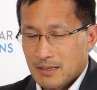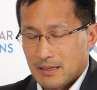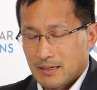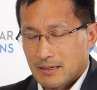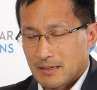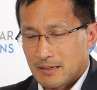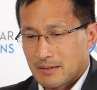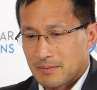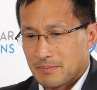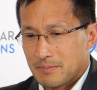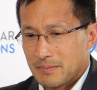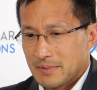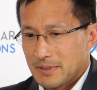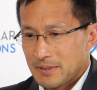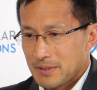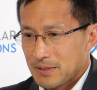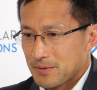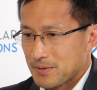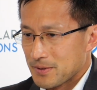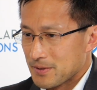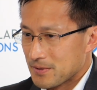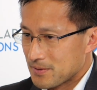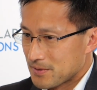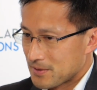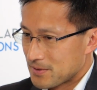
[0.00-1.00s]
Um, you
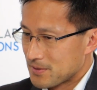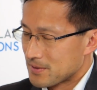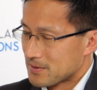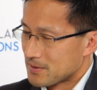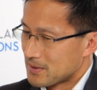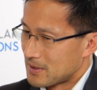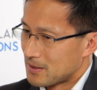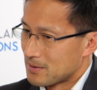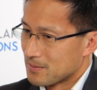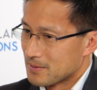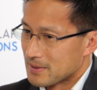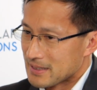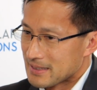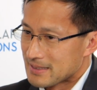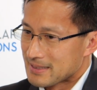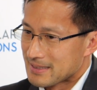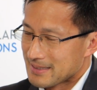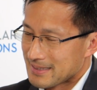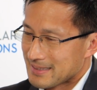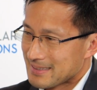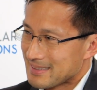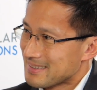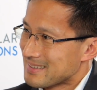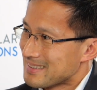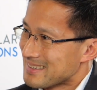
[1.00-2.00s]
you couldn't always
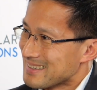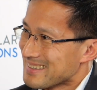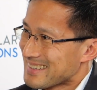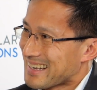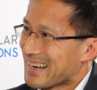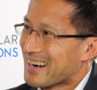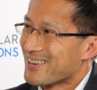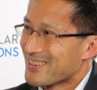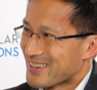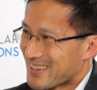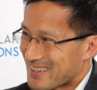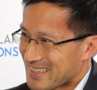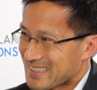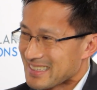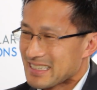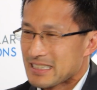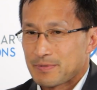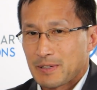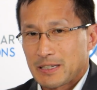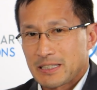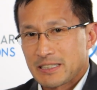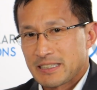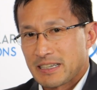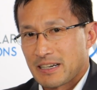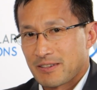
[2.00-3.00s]
count on it,
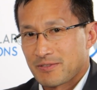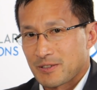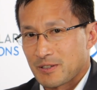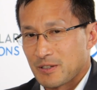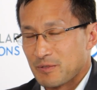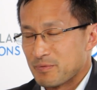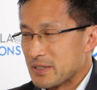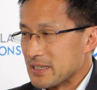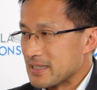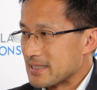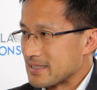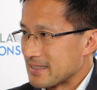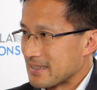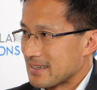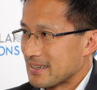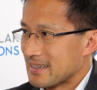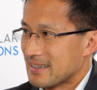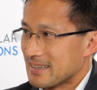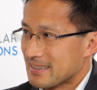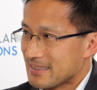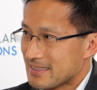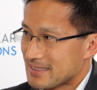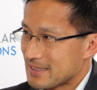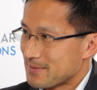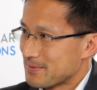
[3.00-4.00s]
especially after a P C
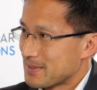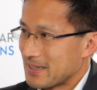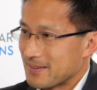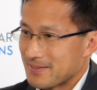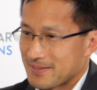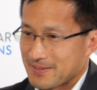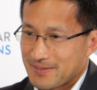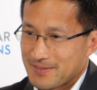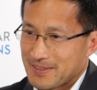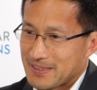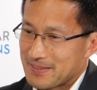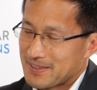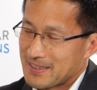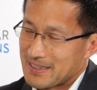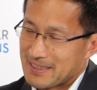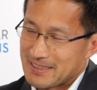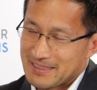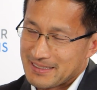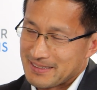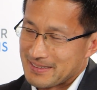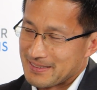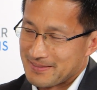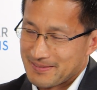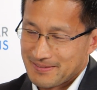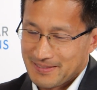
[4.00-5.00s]
I. Mm-hmm. Sometimes we've had
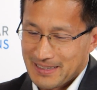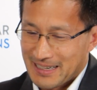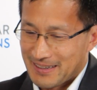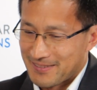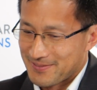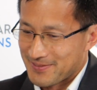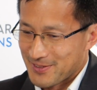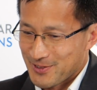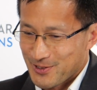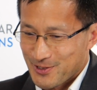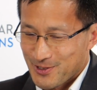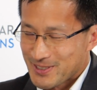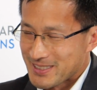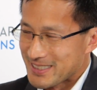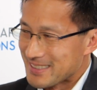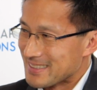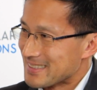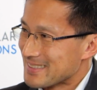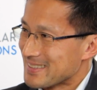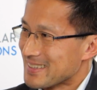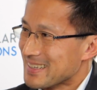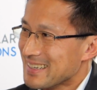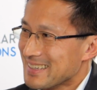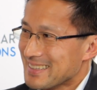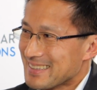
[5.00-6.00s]
to have
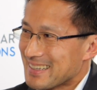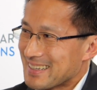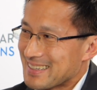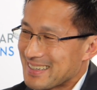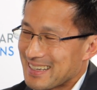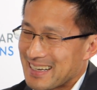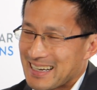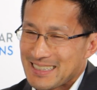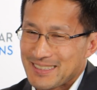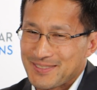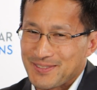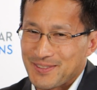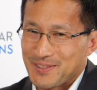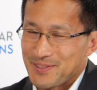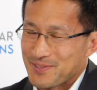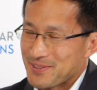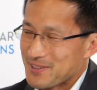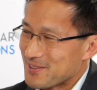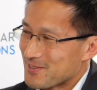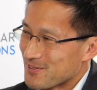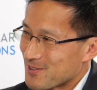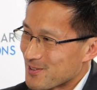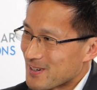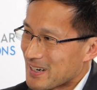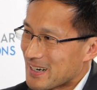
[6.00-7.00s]
oozes that last for
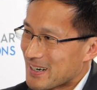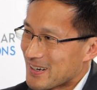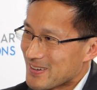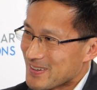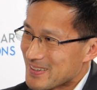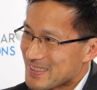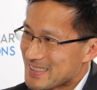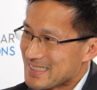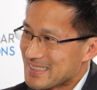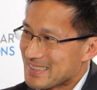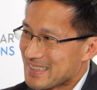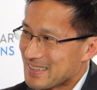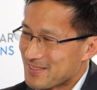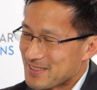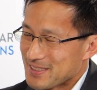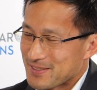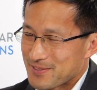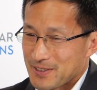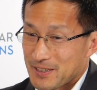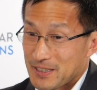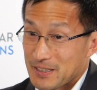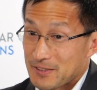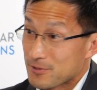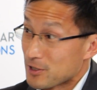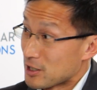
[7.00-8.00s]
three or four hours, and that was
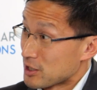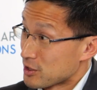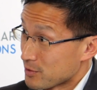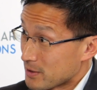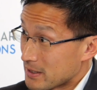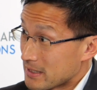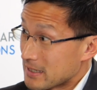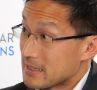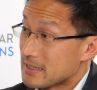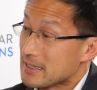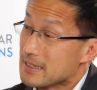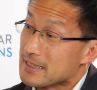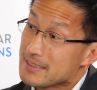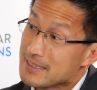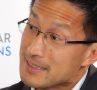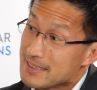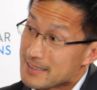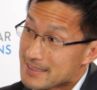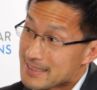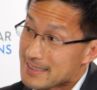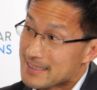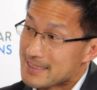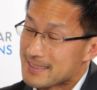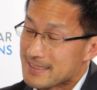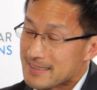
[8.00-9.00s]
very frustrating and
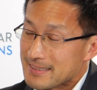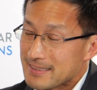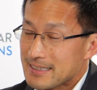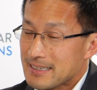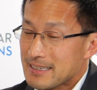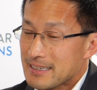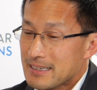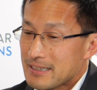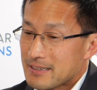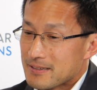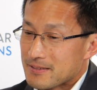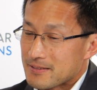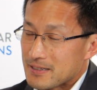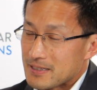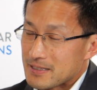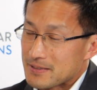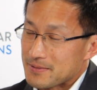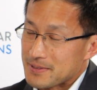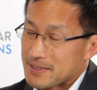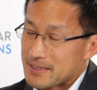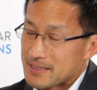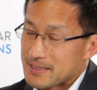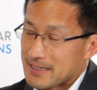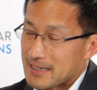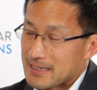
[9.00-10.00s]
inconsistent. Absolutely. Whereas
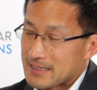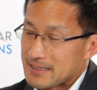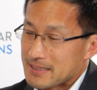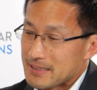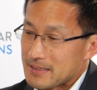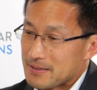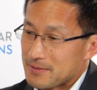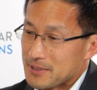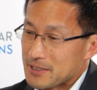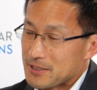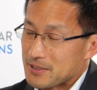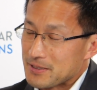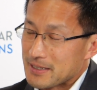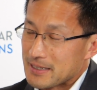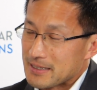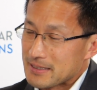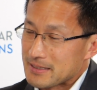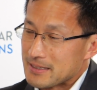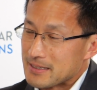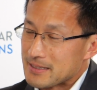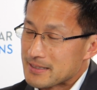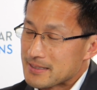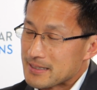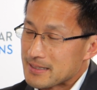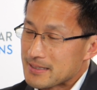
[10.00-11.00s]
with the StatSeal, we could get
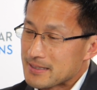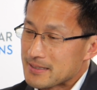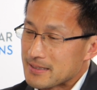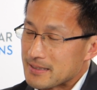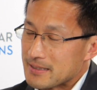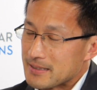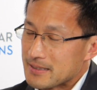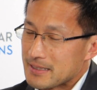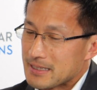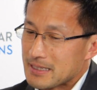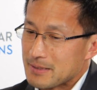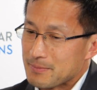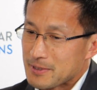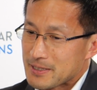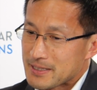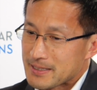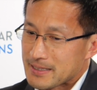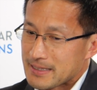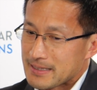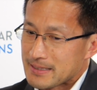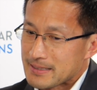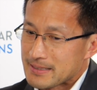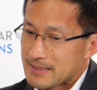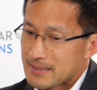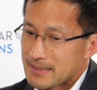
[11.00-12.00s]
consistent
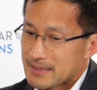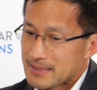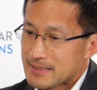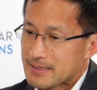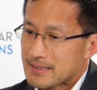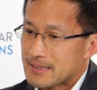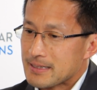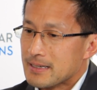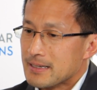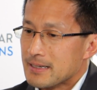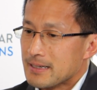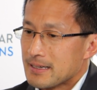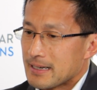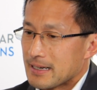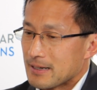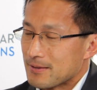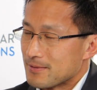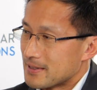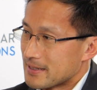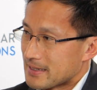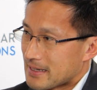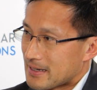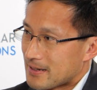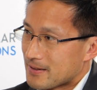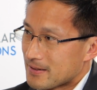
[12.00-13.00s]
hemostasis and at
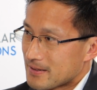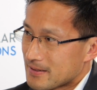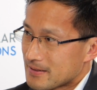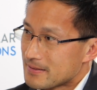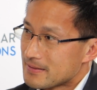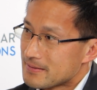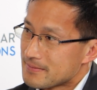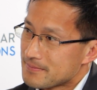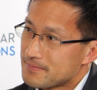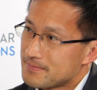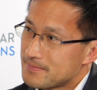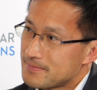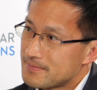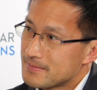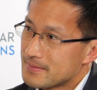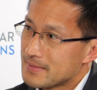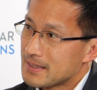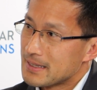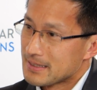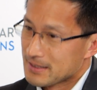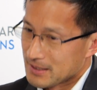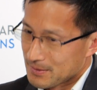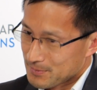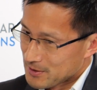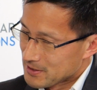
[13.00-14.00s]
one hour. Commercially
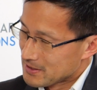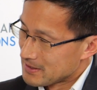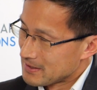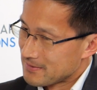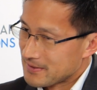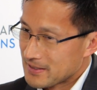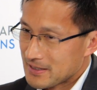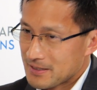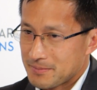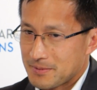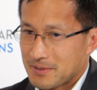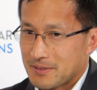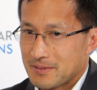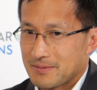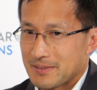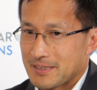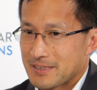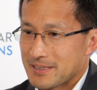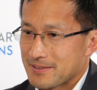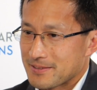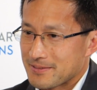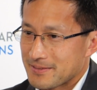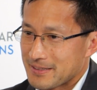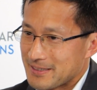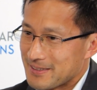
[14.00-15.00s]
available. Commercially available,
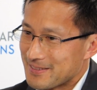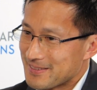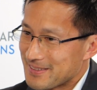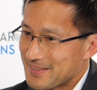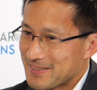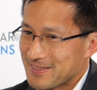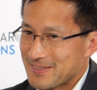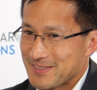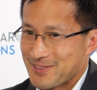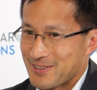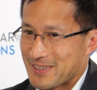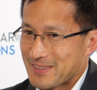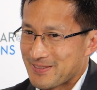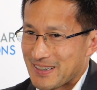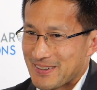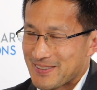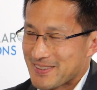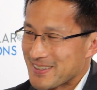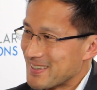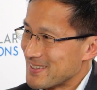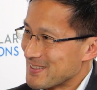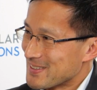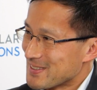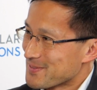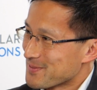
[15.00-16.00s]
just you know, twenty-five
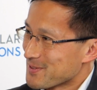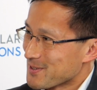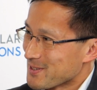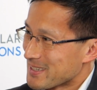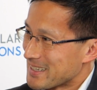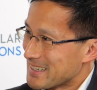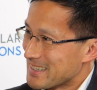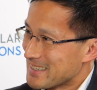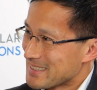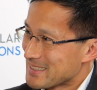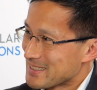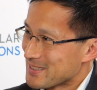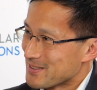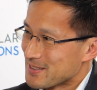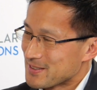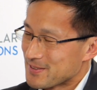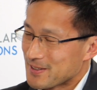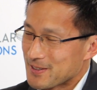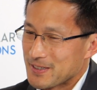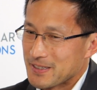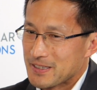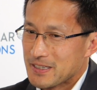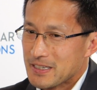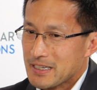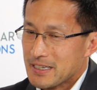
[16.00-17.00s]
dollars per case. So it's
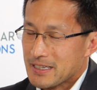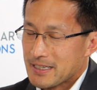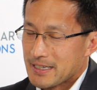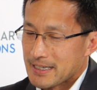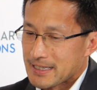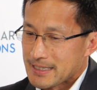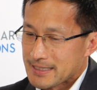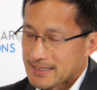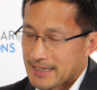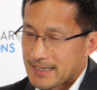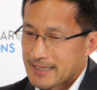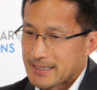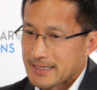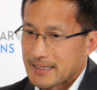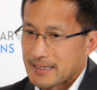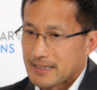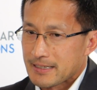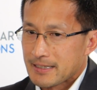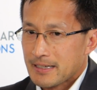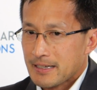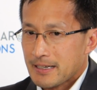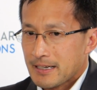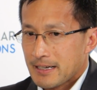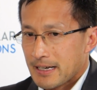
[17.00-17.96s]
very exciting.